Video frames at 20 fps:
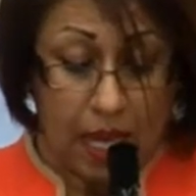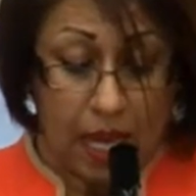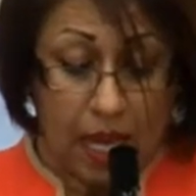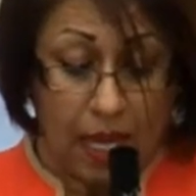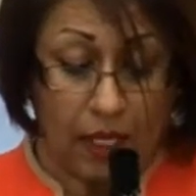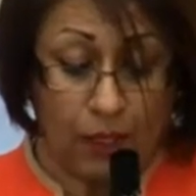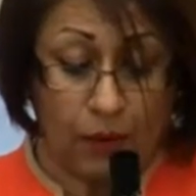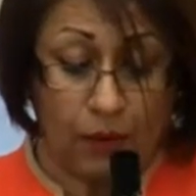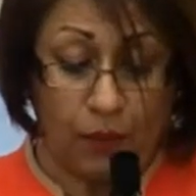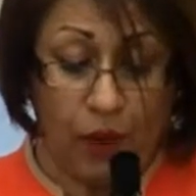
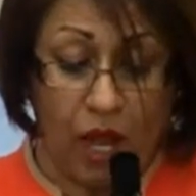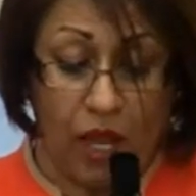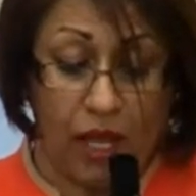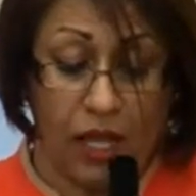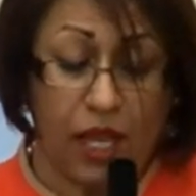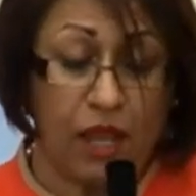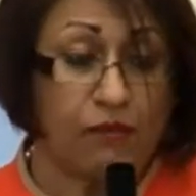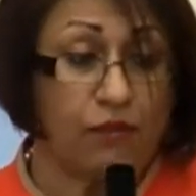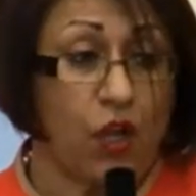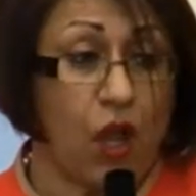I
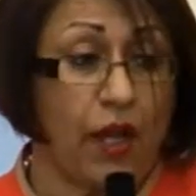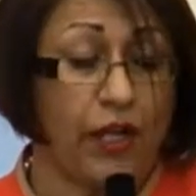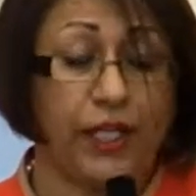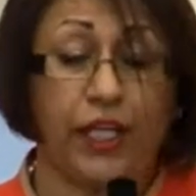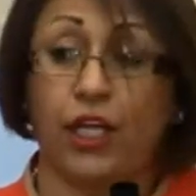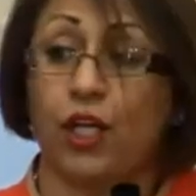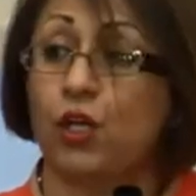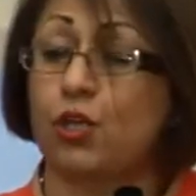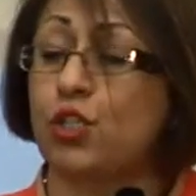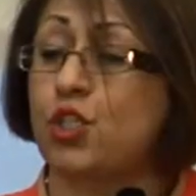have got
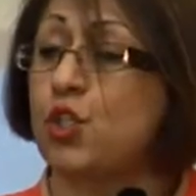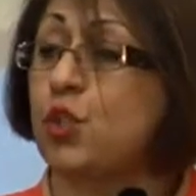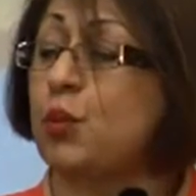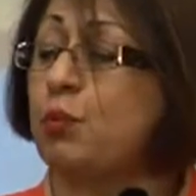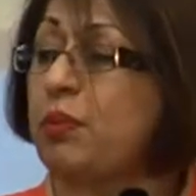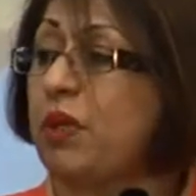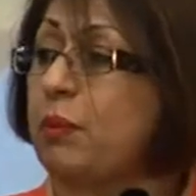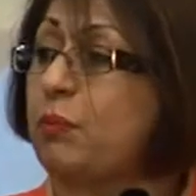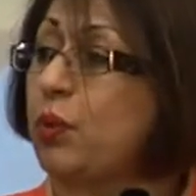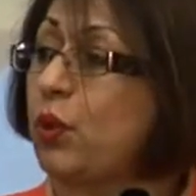here two
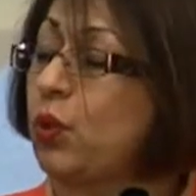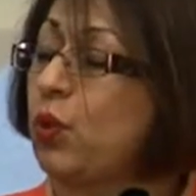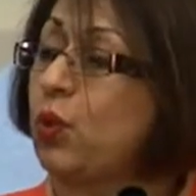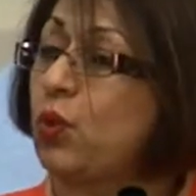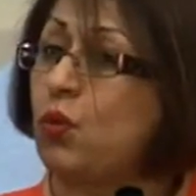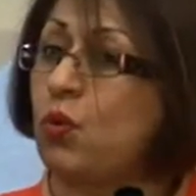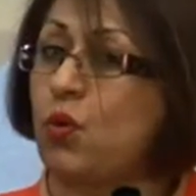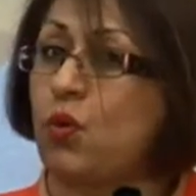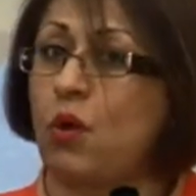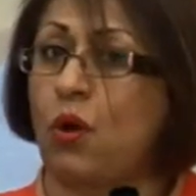people
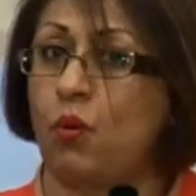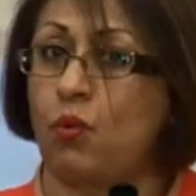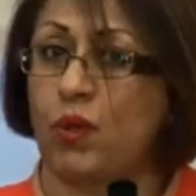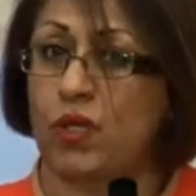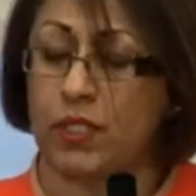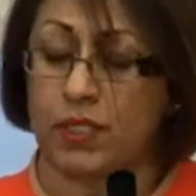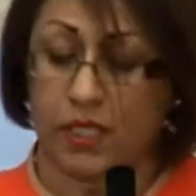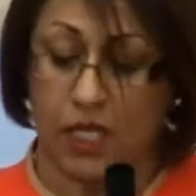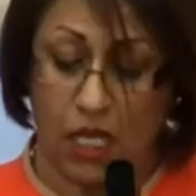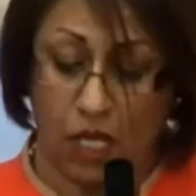who will
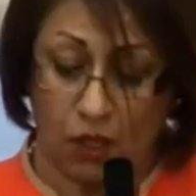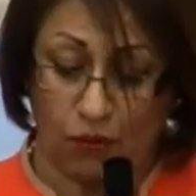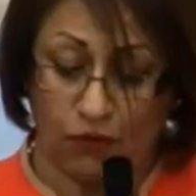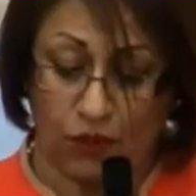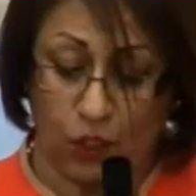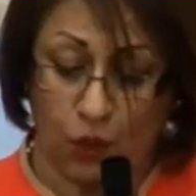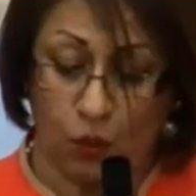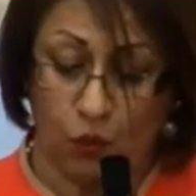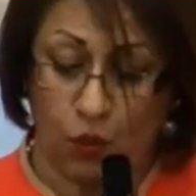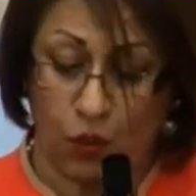say a
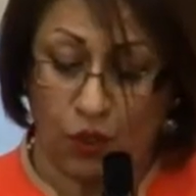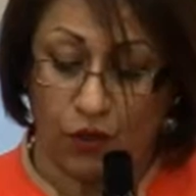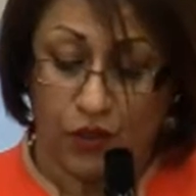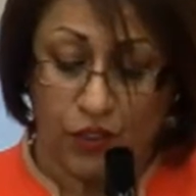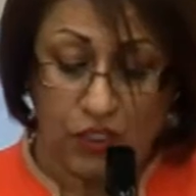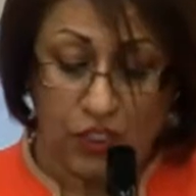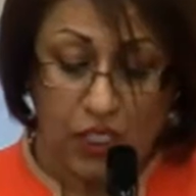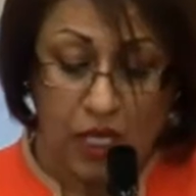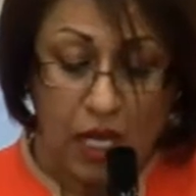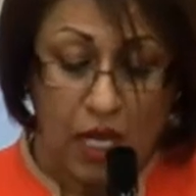few
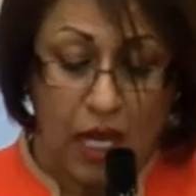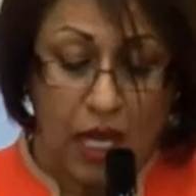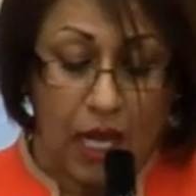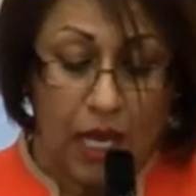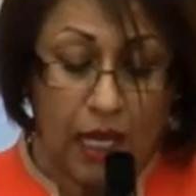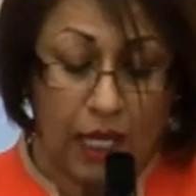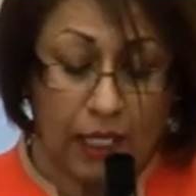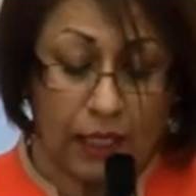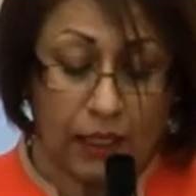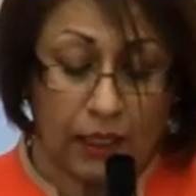words
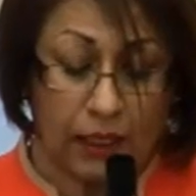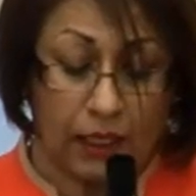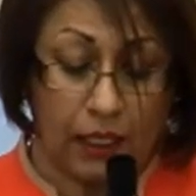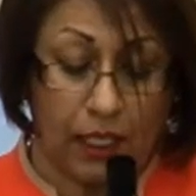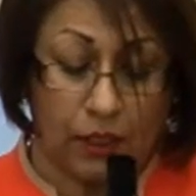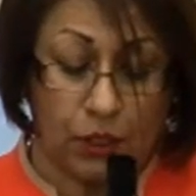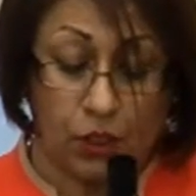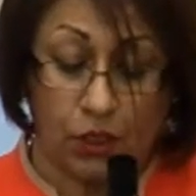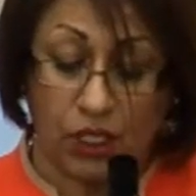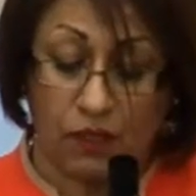
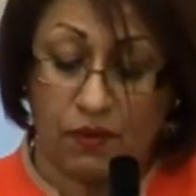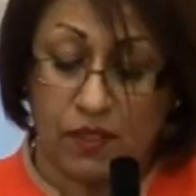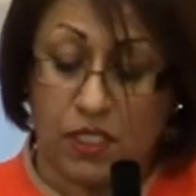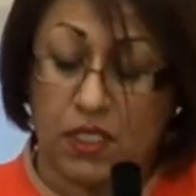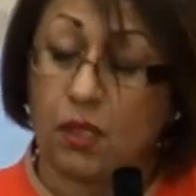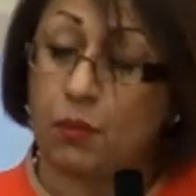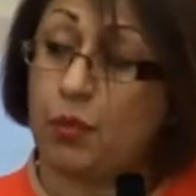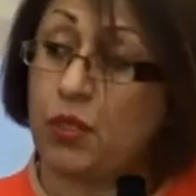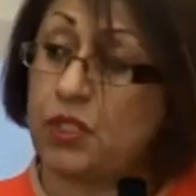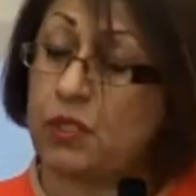to give us
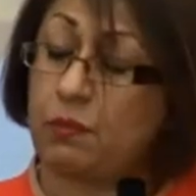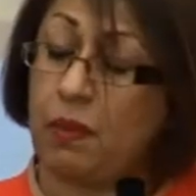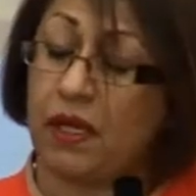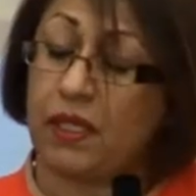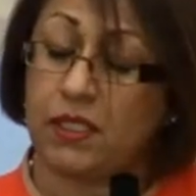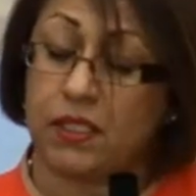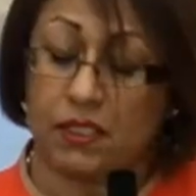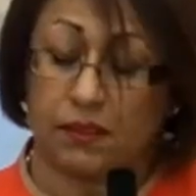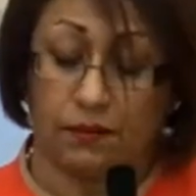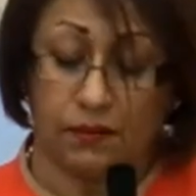the
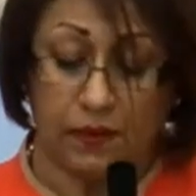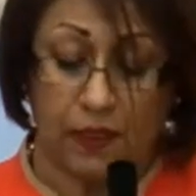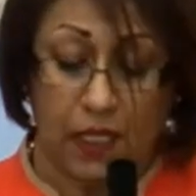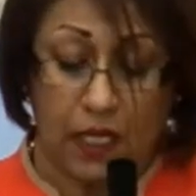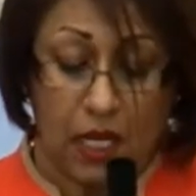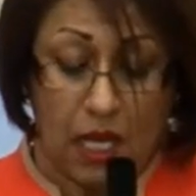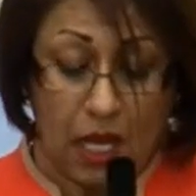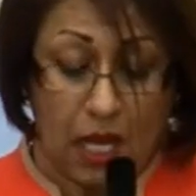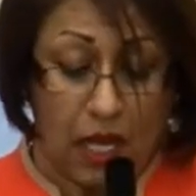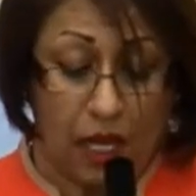perspective.
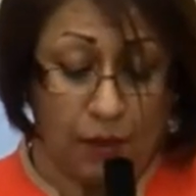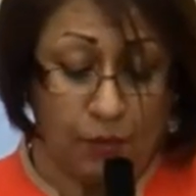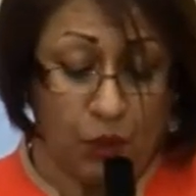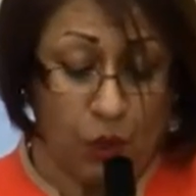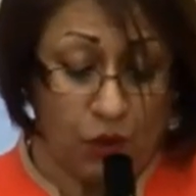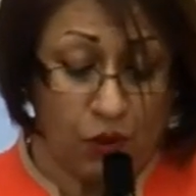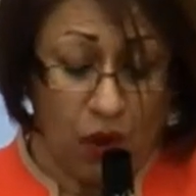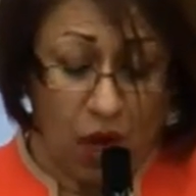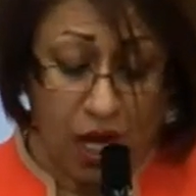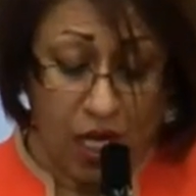I'm
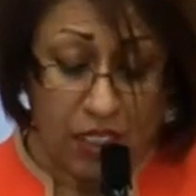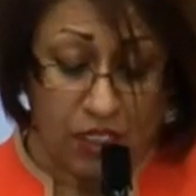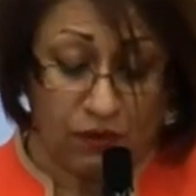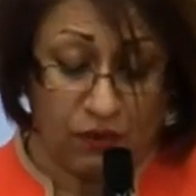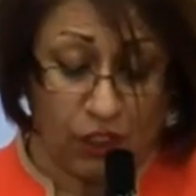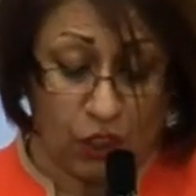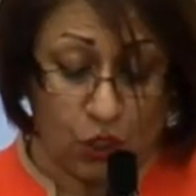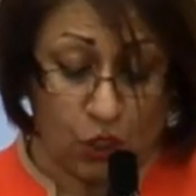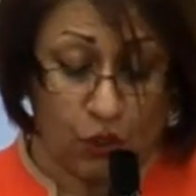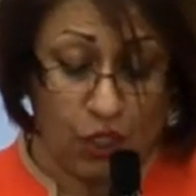going to ask
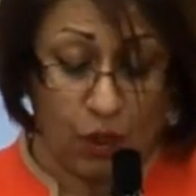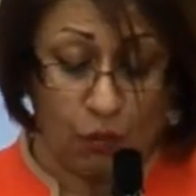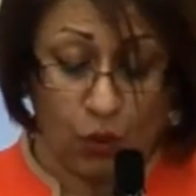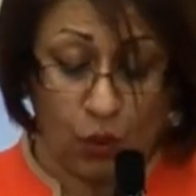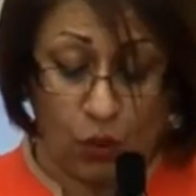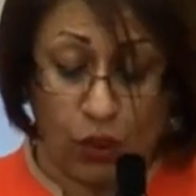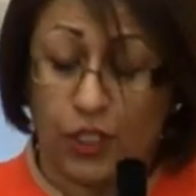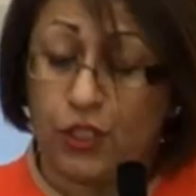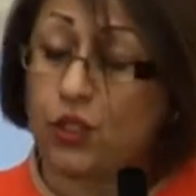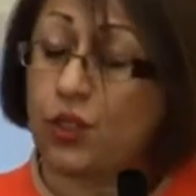Victoria
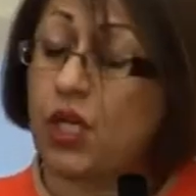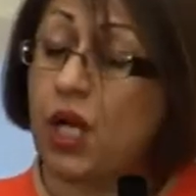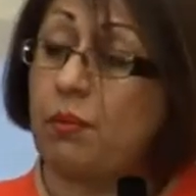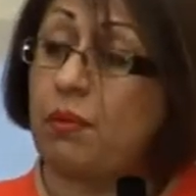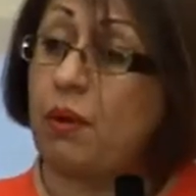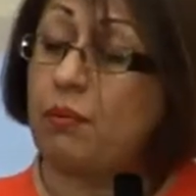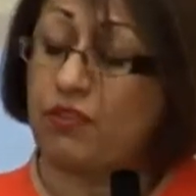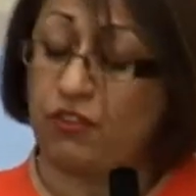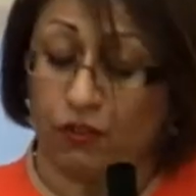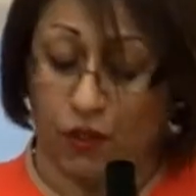Morley to come
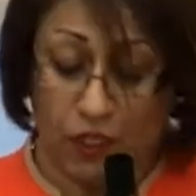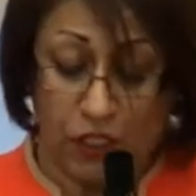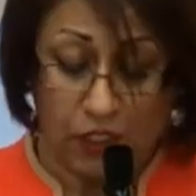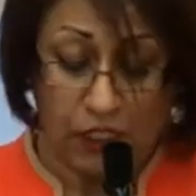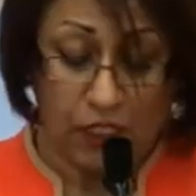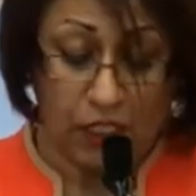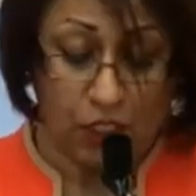up first.